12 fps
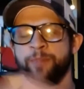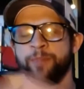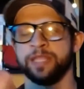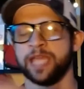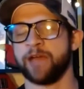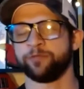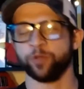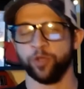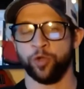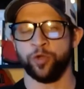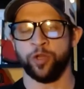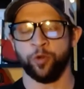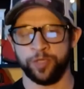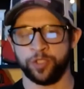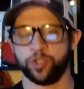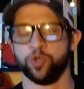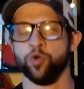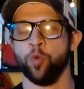the afternoon it'll be
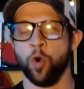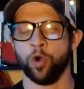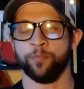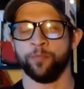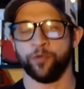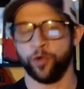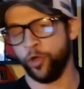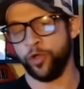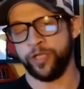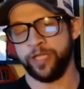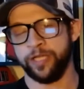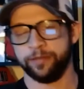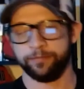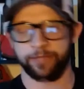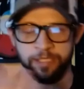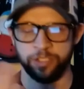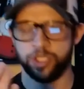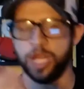too warm for a hoodie
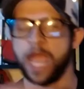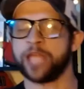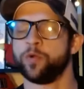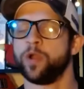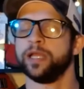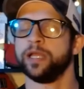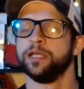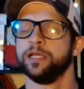in January.